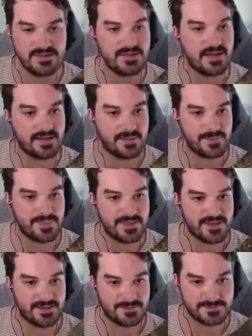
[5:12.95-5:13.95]
Uh,
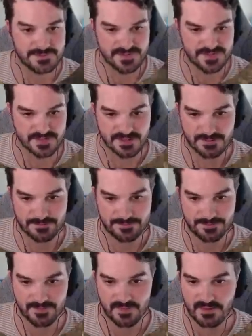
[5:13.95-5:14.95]
yeah, so
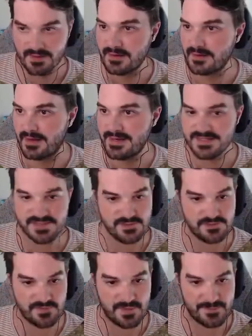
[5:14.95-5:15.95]
uh, I need to
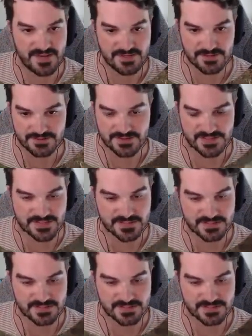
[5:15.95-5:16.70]
move my bakery.